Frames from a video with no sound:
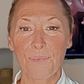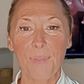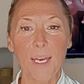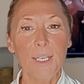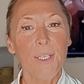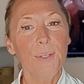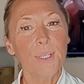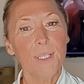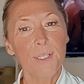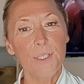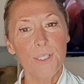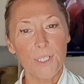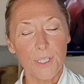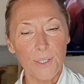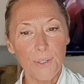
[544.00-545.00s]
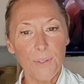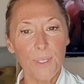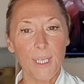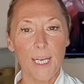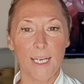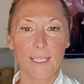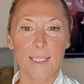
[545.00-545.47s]
that you can do
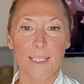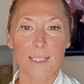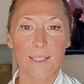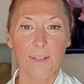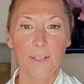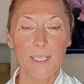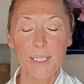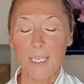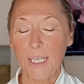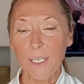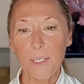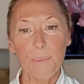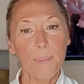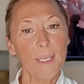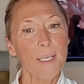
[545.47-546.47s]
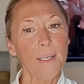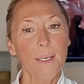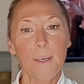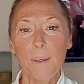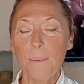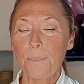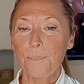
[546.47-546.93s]
the exercise. It could be
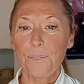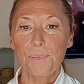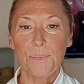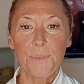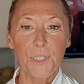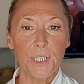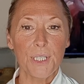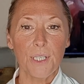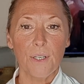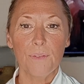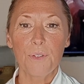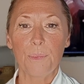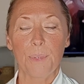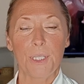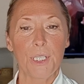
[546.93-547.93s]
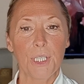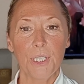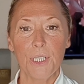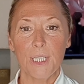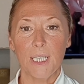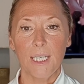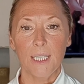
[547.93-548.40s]
just after brushing your
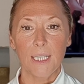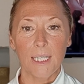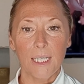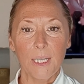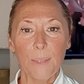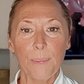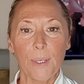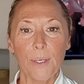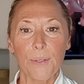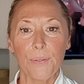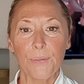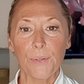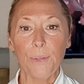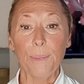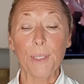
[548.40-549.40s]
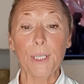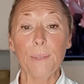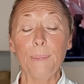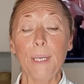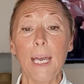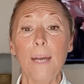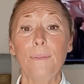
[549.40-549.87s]
teeth in the bathroom. It could
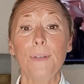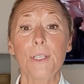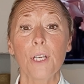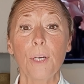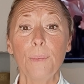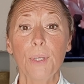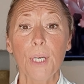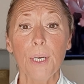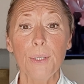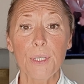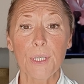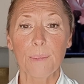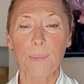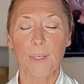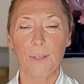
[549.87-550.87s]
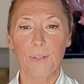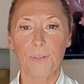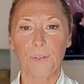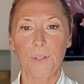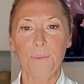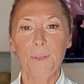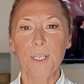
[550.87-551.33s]
be every time you go to the
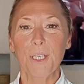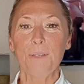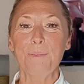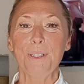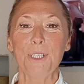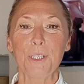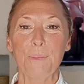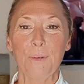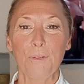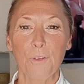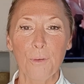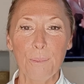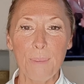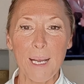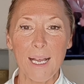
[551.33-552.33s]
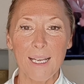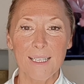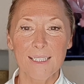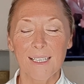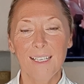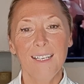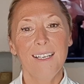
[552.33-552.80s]
bathroom. It could be just before bed.
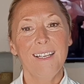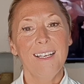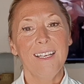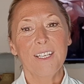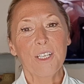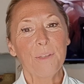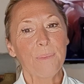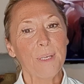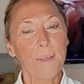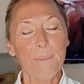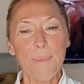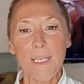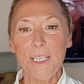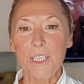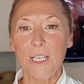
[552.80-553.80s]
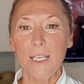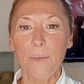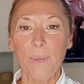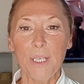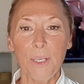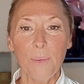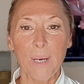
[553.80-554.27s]
It could be immediately
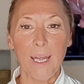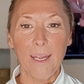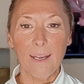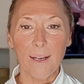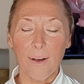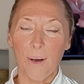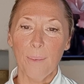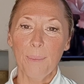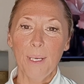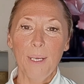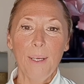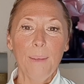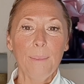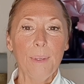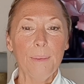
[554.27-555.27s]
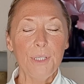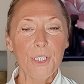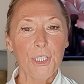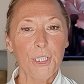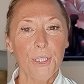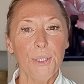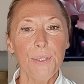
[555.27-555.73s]
when you wake up. But
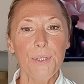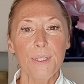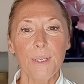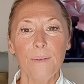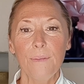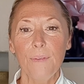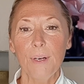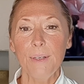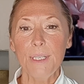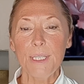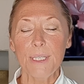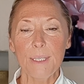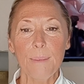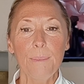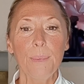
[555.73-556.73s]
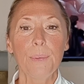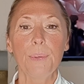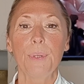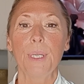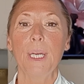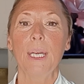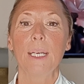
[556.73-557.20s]
choose a very simple
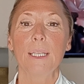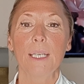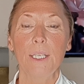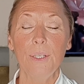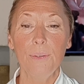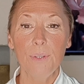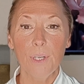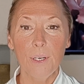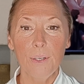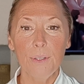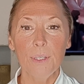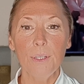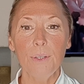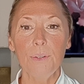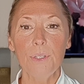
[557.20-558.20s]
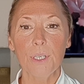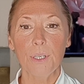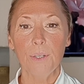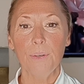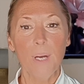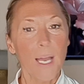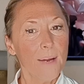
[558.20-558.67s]
thing that you know that you
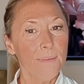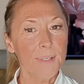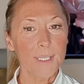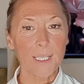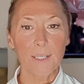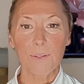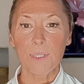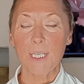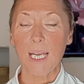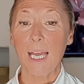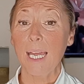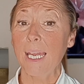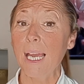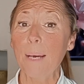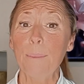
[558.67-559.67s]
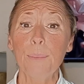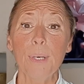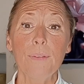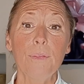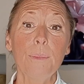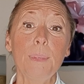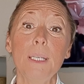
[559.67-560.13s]
do every single day, and
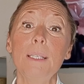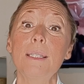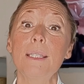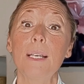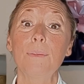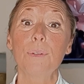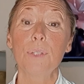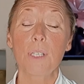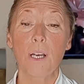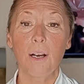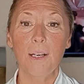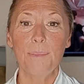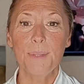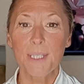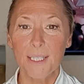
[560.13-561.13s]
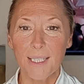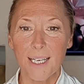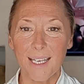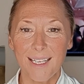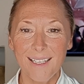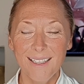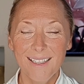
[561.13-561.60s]
preferably several times a
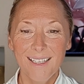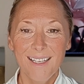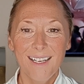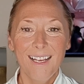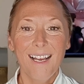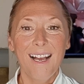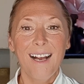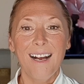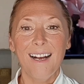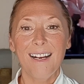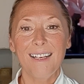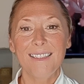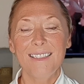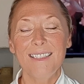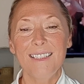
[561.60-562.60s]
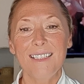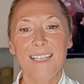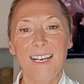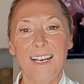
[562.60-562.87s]
day. And